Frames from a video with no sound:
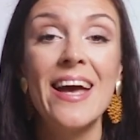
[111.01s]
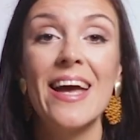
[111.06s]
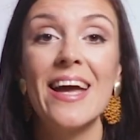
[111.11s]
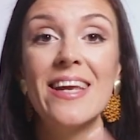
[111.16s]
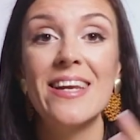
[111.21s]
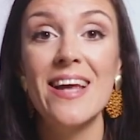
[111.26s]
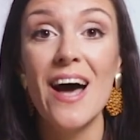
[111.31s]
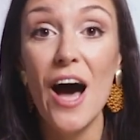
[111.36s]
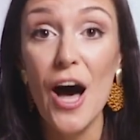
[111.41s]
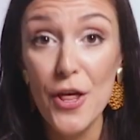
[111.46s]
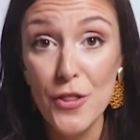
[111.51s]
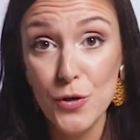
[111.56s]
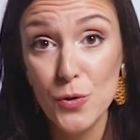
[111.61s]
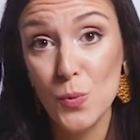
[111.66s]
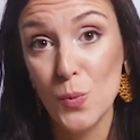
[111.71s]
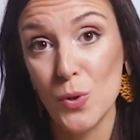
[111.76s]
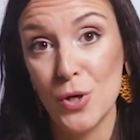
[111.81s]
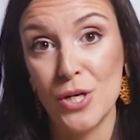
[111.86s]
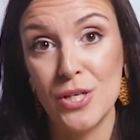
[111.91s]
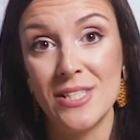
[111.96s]
In other
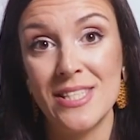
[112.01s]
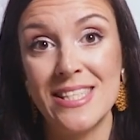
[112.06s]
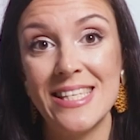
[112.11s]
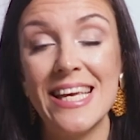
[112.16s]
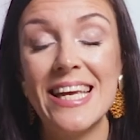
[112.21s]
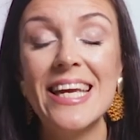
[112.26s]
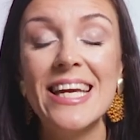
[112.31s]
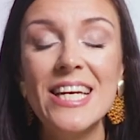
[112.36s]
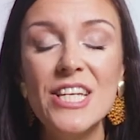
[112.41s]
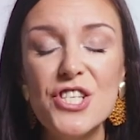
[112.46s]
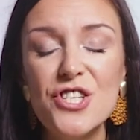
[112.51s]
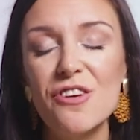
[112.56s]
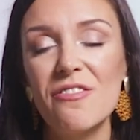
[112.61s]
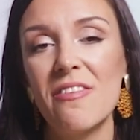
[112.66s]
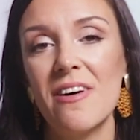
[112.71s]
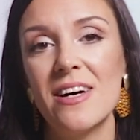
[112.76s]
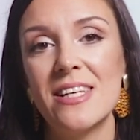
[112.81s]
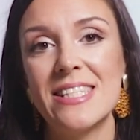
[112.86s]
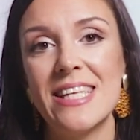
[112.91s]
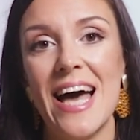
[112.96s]
words, each
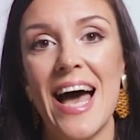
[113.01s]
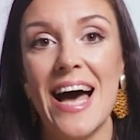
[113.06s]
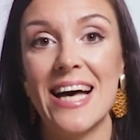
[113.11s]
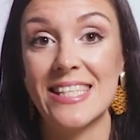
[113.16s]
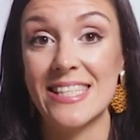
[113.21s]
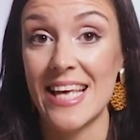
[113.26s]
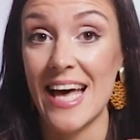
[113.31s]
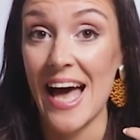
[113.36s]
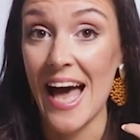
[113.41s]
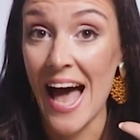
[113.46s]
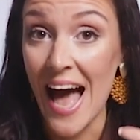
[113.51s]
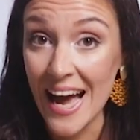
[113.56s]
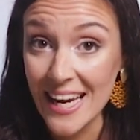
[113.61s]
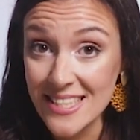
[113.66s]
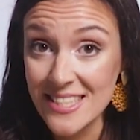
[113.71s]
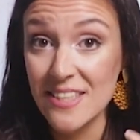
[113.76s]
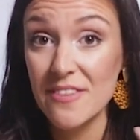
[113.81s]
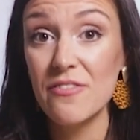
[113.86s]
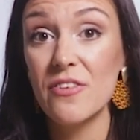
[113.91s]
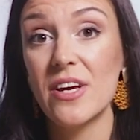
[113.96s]
of us has
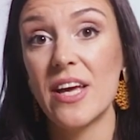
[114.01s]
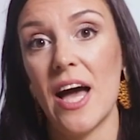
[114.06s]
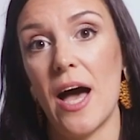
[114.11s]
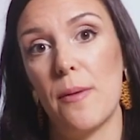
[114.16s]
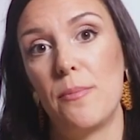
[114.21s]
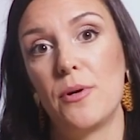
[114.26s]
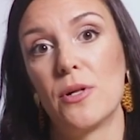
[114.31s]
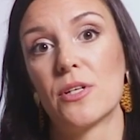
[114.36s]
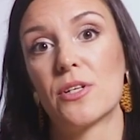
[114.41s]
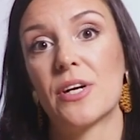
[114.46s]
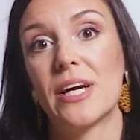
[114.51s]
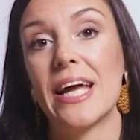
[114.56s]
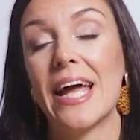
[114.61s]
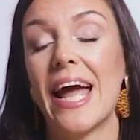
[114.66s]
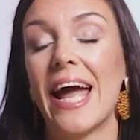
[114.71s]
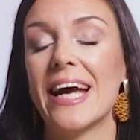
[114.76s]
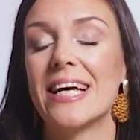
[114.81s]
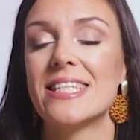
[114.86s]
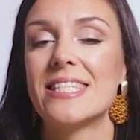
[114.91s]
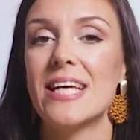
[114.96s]
active vocabulary
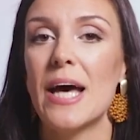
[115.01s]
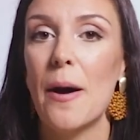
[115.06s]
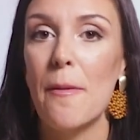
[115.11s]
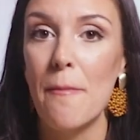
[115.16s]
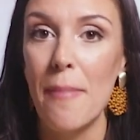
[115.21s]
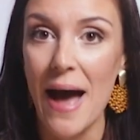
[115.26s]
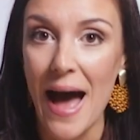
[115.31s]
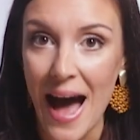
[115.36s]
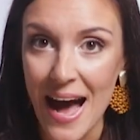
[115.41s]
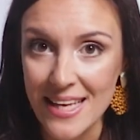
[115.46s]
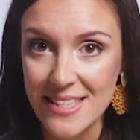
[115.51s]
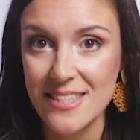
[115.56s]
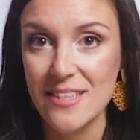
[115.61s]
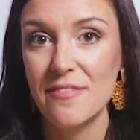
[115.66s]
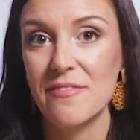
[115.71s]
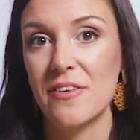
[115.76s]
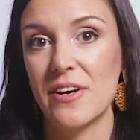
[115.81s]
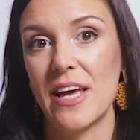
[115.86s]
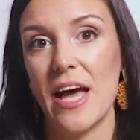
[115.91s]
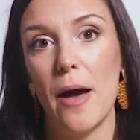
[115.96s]
and
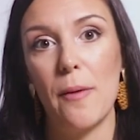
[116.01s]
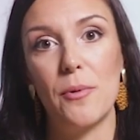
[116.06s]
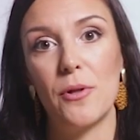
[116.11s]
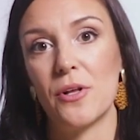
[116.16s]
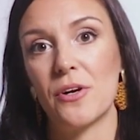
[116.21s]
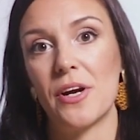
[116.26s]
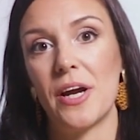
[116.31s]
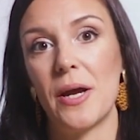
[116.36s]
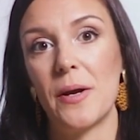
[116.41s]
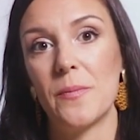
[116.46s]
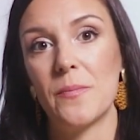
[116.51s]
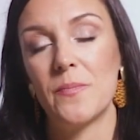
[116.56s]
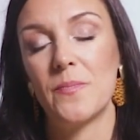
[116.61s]
passive vocabulary.